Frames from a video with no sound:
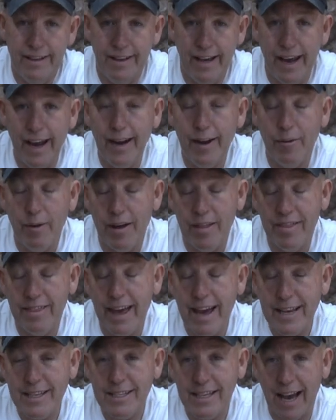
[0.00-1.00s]
Anyway,
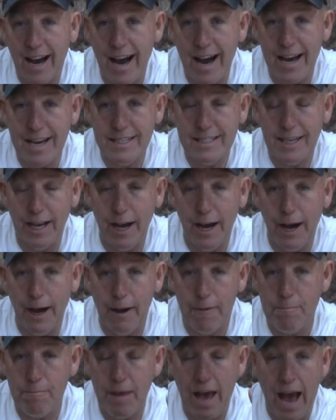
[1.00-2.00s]
thanks, guys.
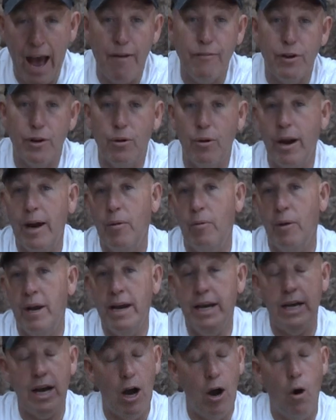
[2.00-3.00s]
Have a great
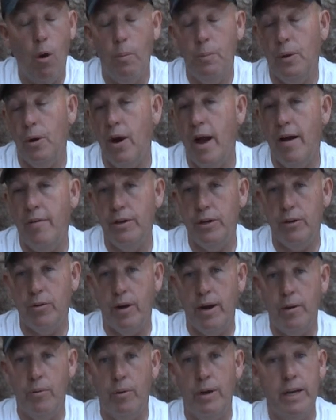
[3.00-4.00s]
week. I hope you're having a
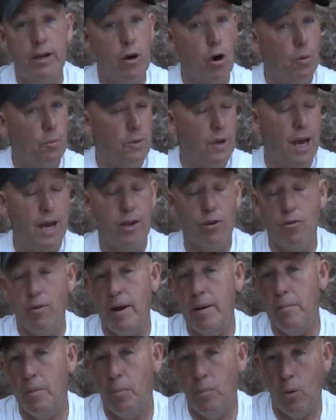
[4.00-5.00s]
great week. Hope you had a
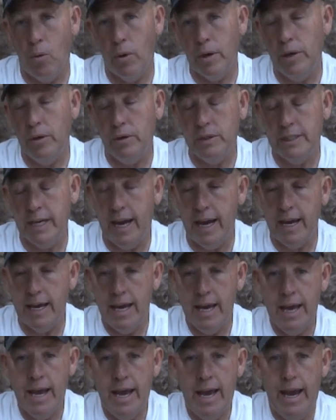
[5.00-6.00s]
great Memorial Day.
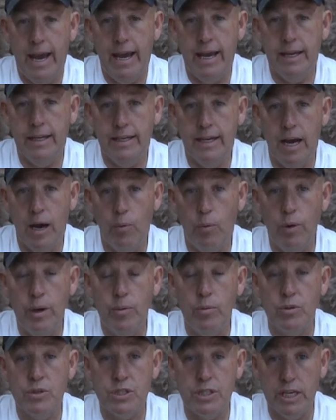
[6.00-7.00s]
And
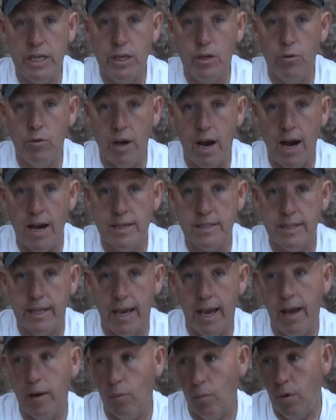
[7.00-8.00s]
we will see you guys
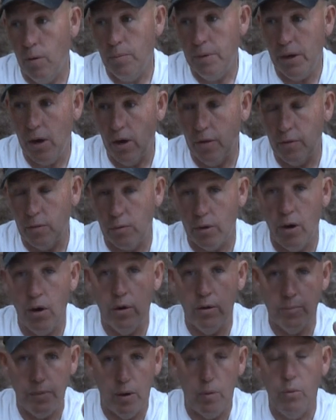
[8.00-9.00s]
again. We'll be on the
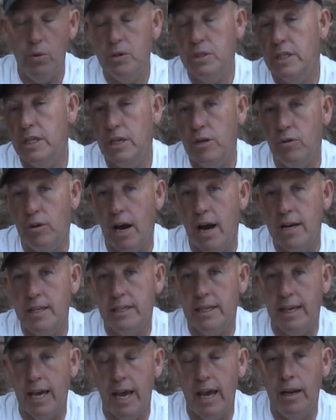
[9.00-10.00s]
road, but we'll see you
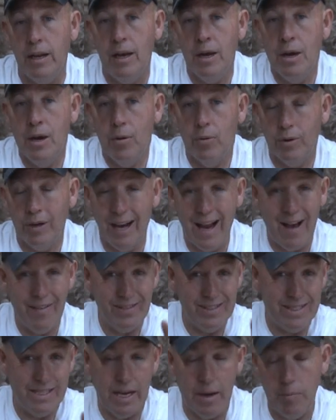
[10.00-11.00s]
guys again. We're going to
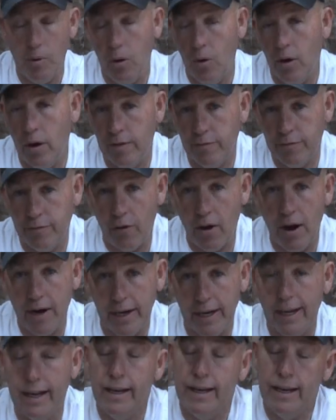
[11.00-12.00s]
have a demo on
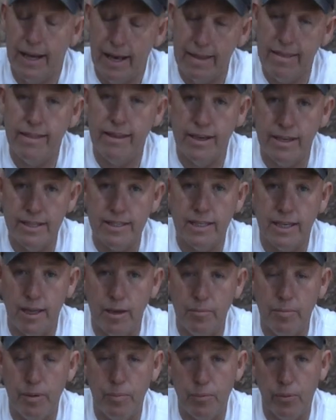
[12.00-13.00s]
Friday, and I think it's going
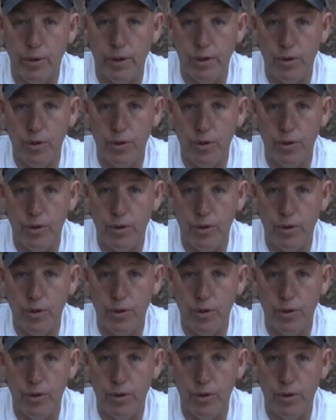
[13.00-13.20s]
to be pretty